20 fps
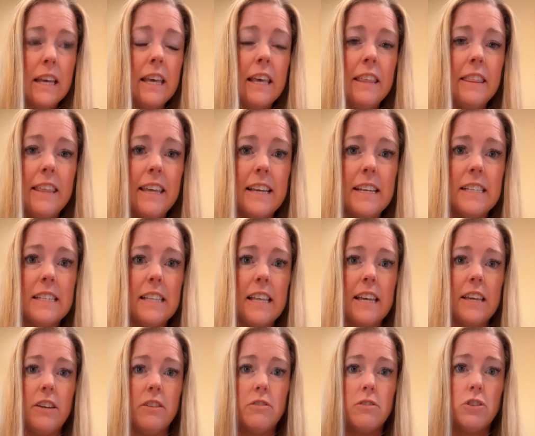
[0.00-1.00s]
Things
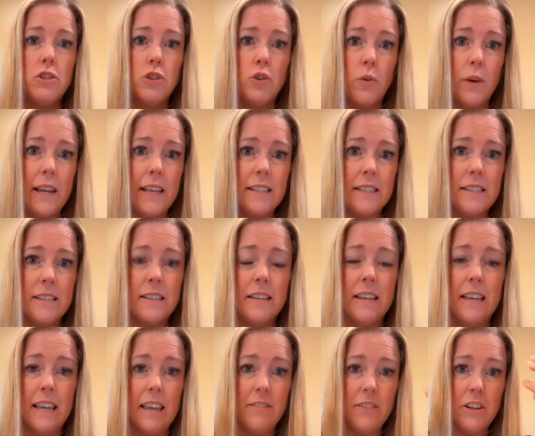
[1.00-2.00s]
like your joints,
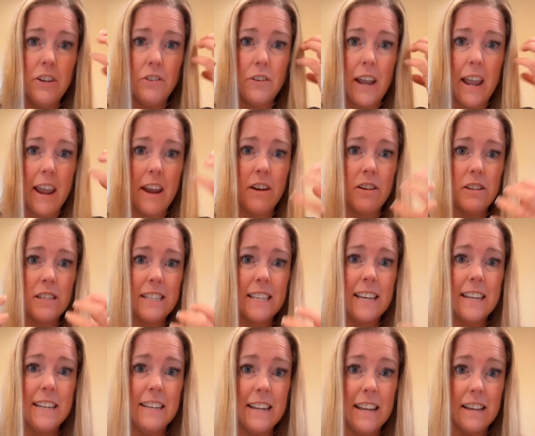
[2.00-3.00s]
even your hair,
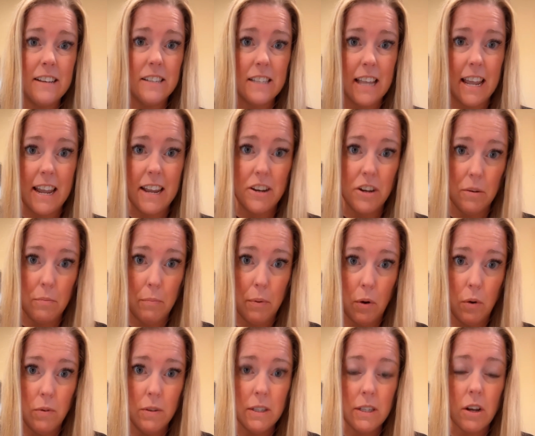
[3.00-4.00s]
skin, nails, and your
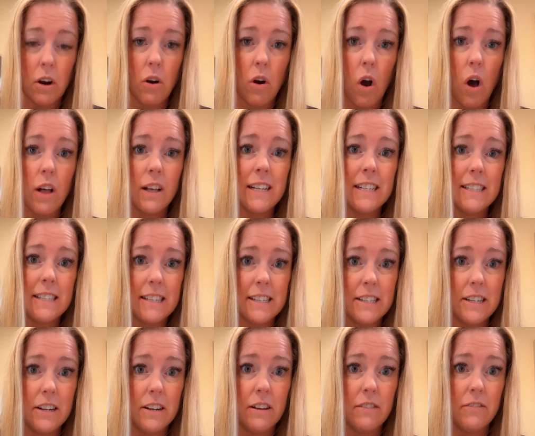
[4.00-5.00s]
bones are all
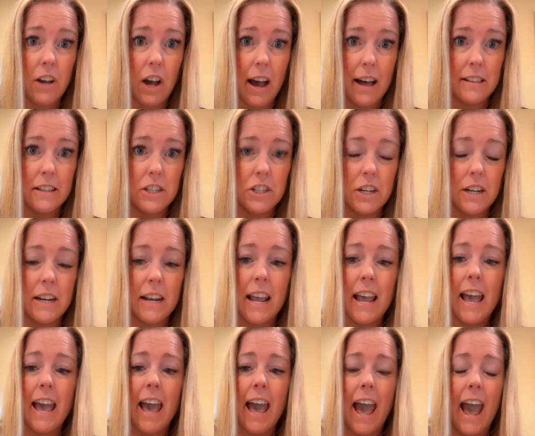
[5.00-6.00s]
consistent of collagen.
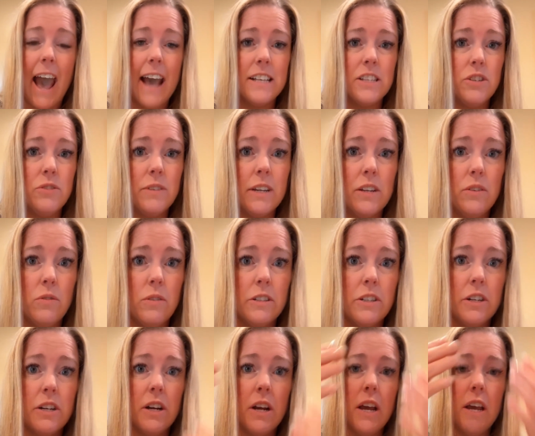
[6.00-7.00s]
As you get
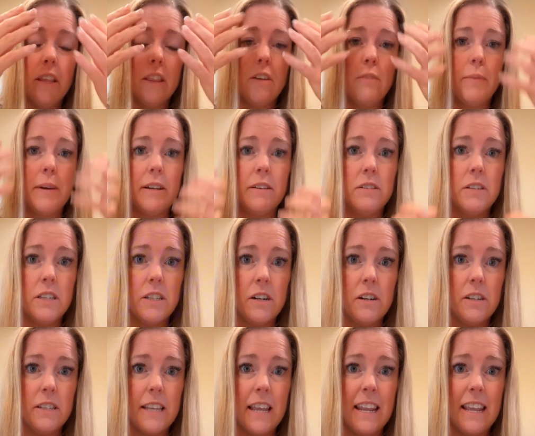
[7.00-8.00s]
older, the wrinkles
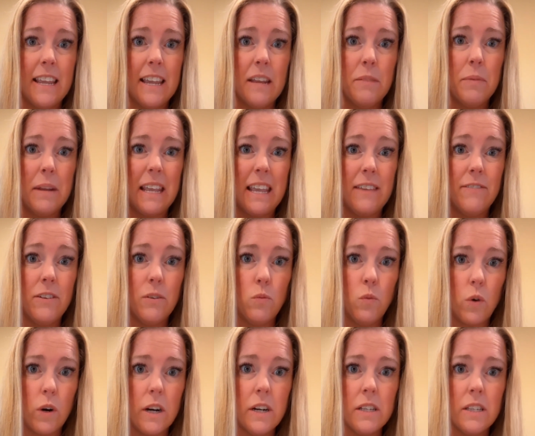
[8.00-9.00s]
start setting in, but
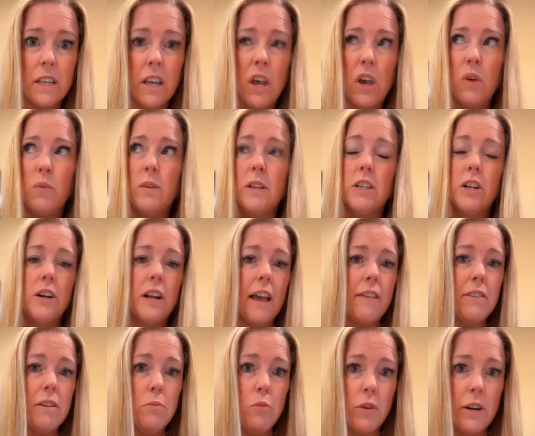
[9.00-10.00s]
even worse, we start
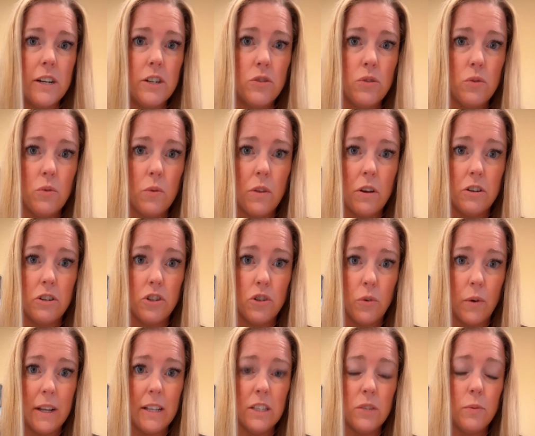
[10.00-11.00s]
having more issues with our
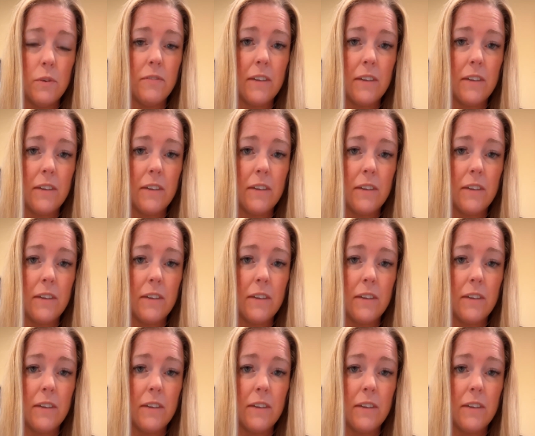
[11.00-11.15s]
joints.